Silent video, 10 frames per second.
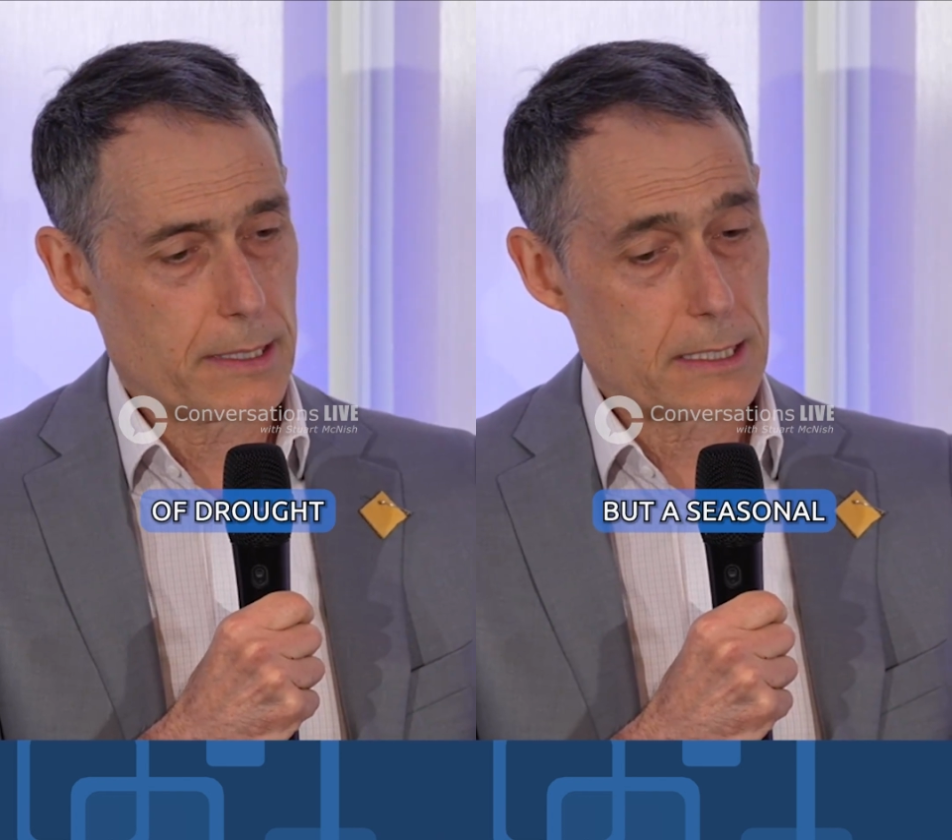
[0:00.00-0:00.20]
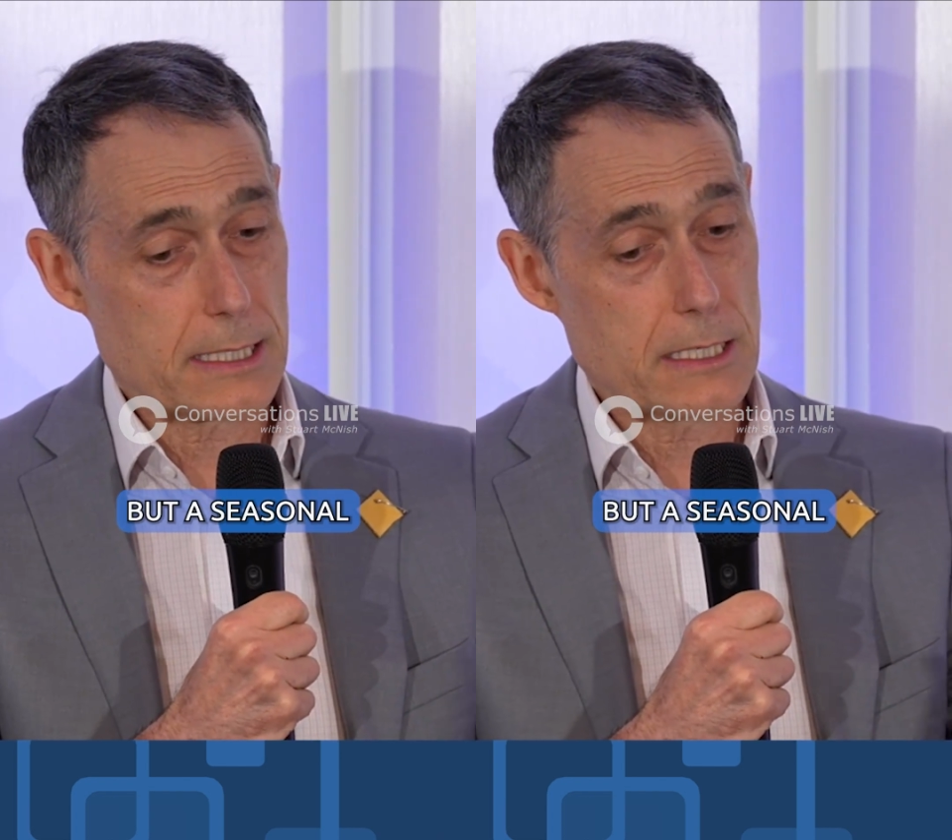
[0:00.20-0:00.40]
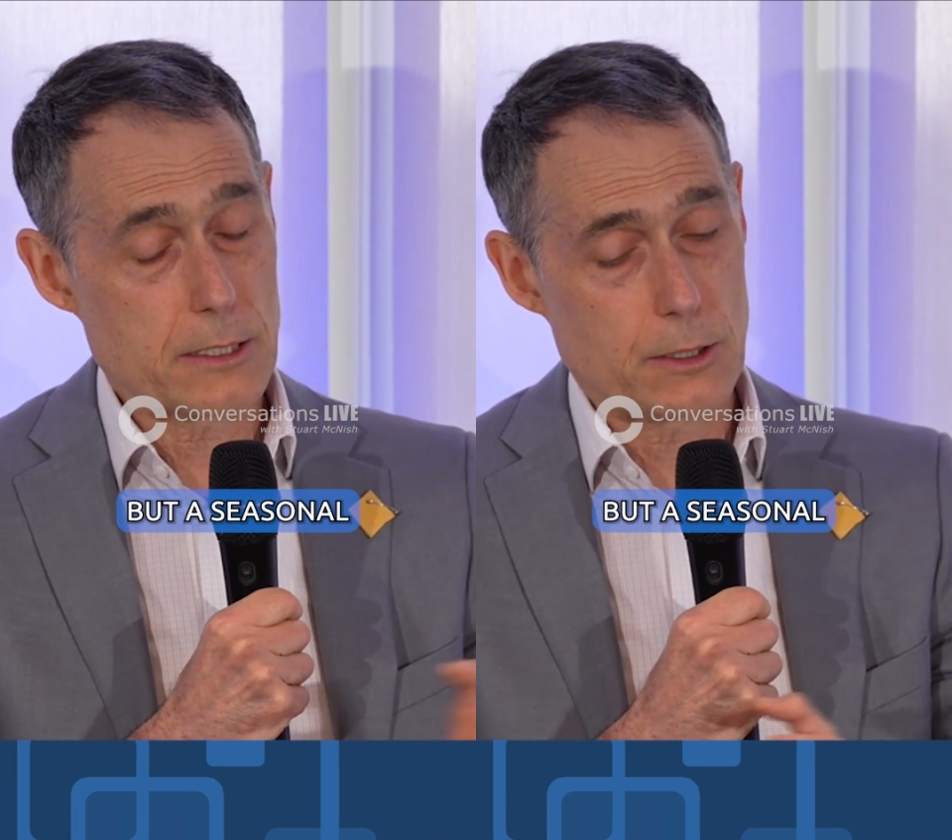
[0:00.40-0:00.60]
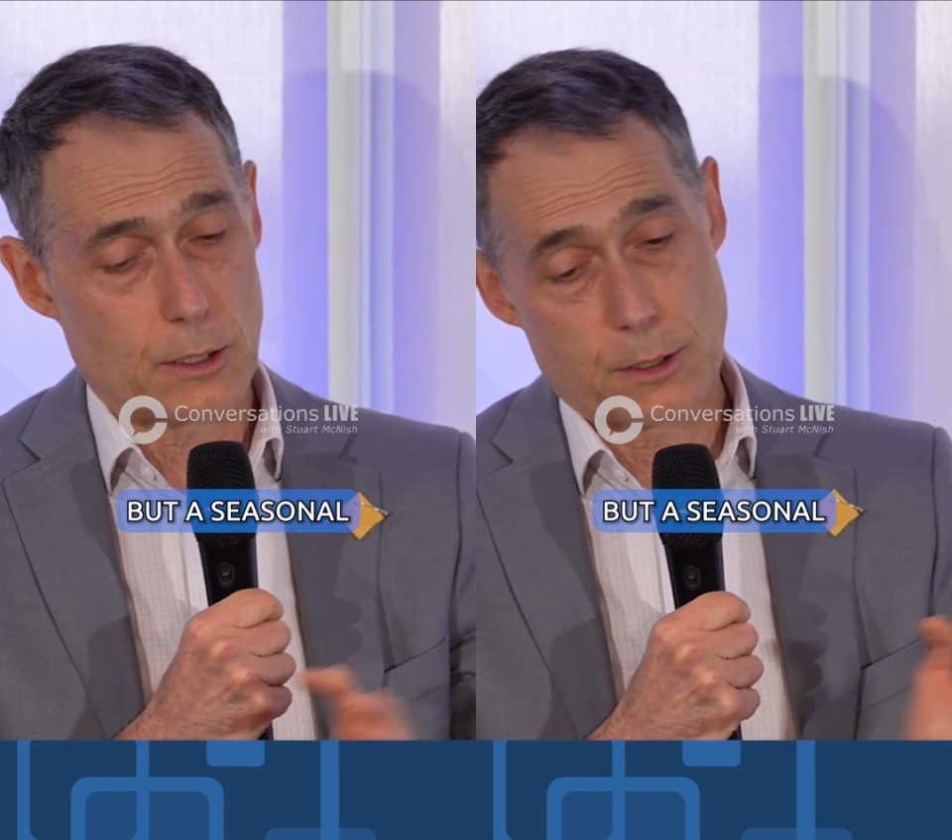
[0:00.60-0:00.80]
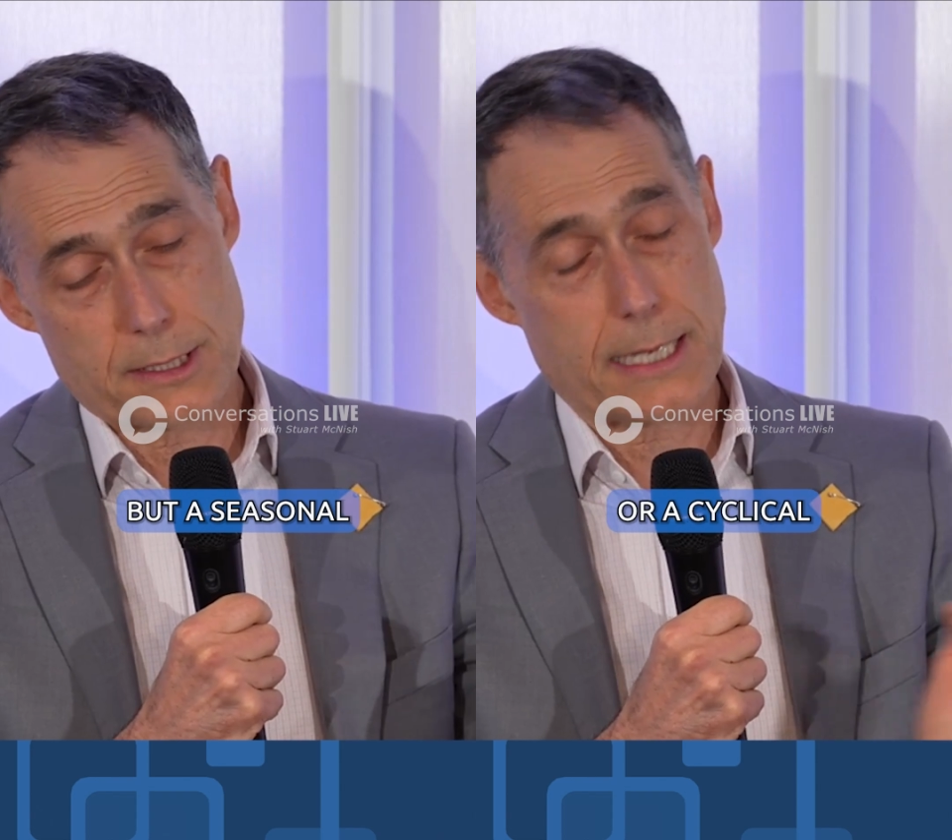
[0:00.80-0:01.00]
but a
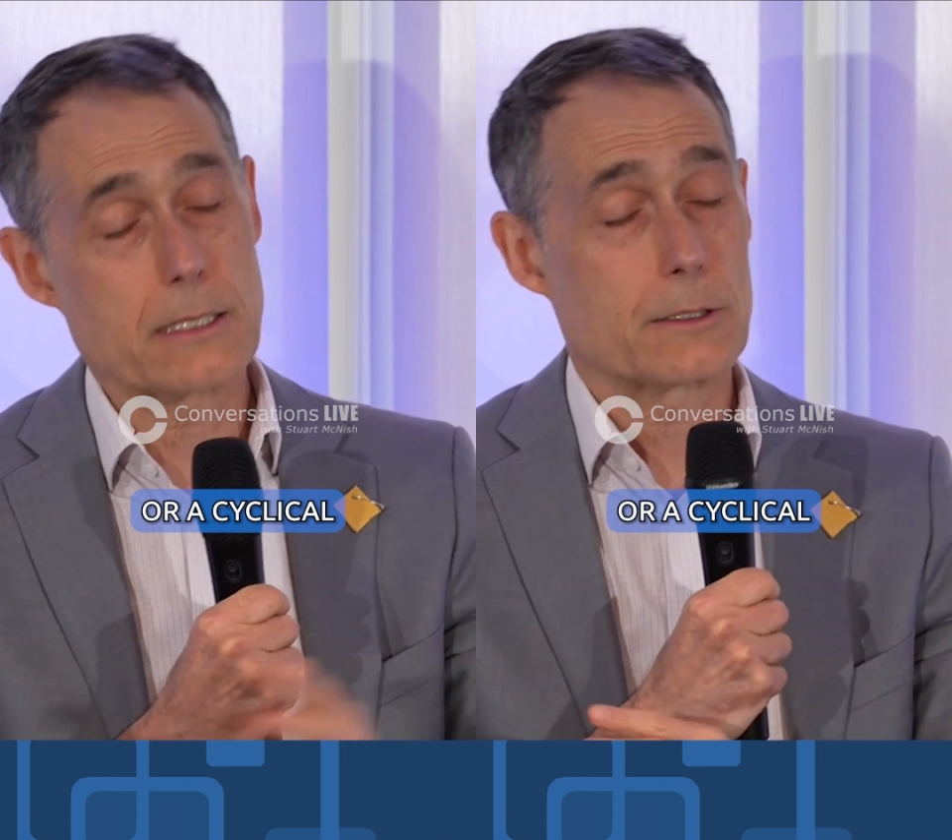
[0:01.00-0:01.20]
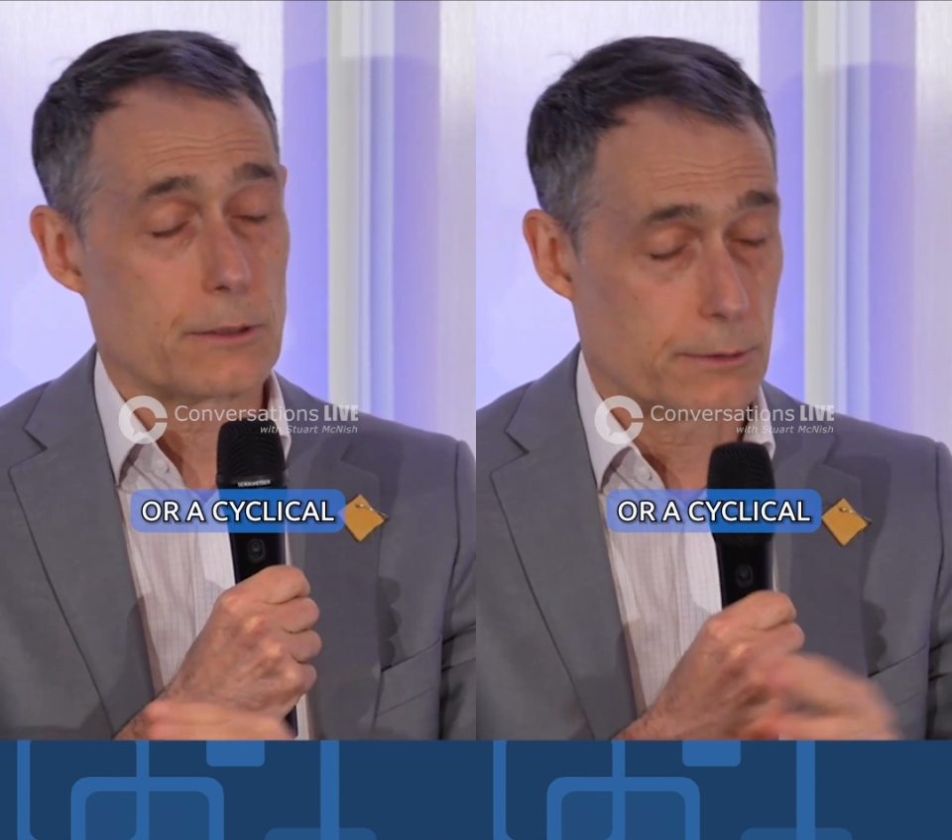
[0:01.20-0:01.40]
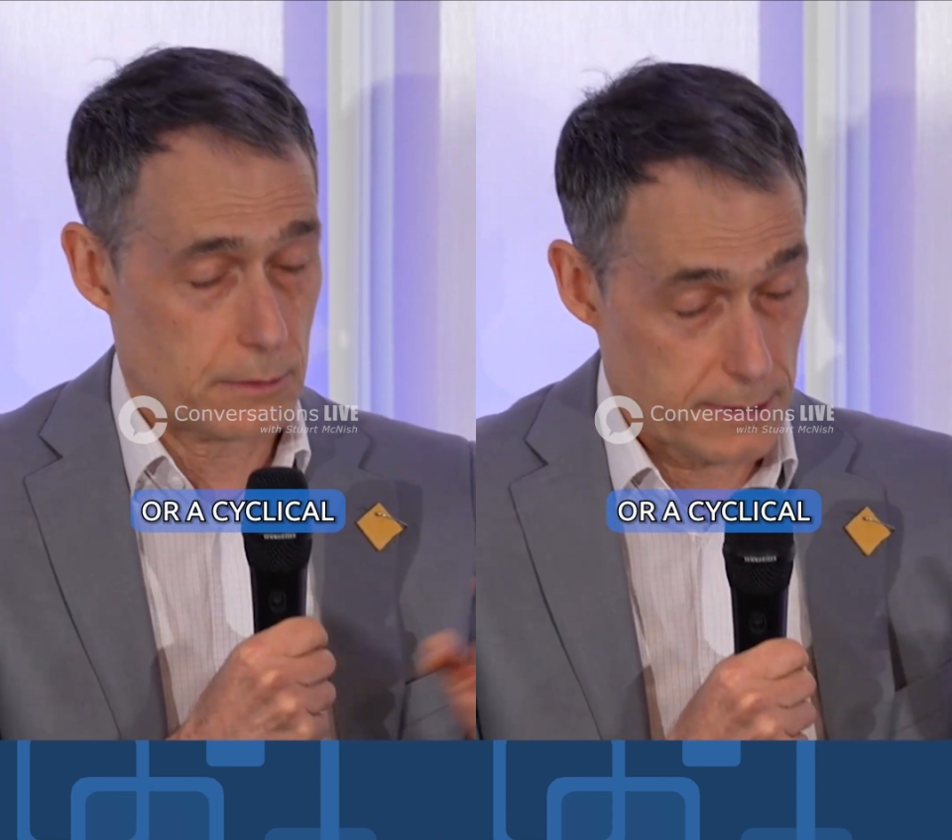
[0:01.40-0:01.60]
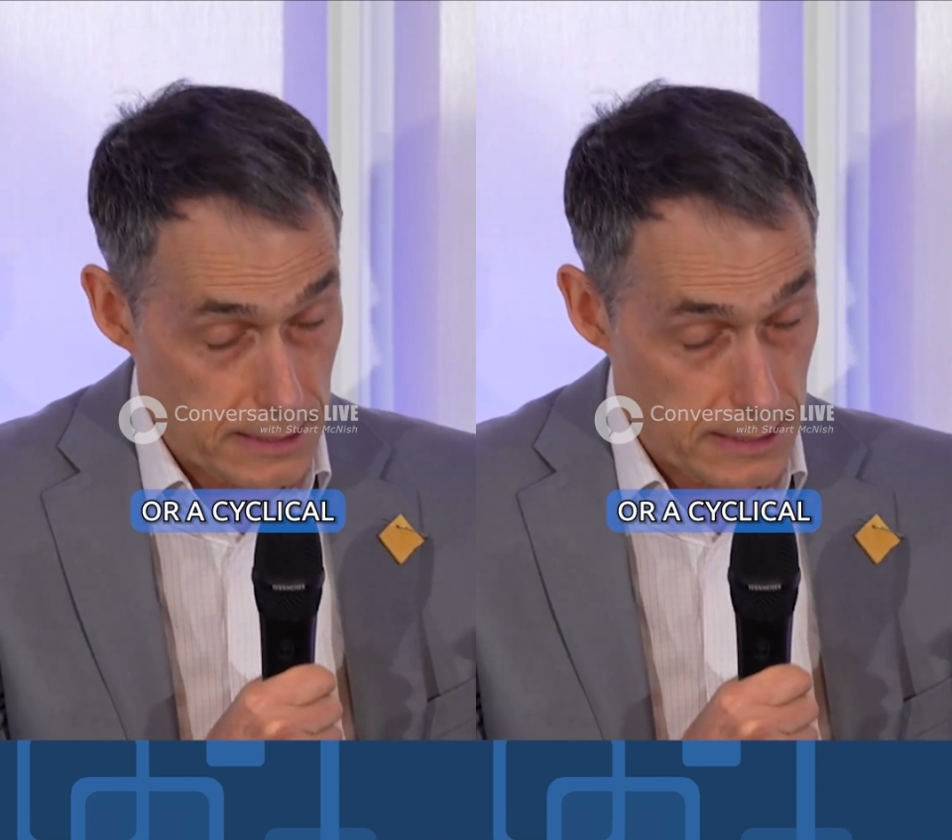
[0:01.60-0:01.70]
seasonal or cyclical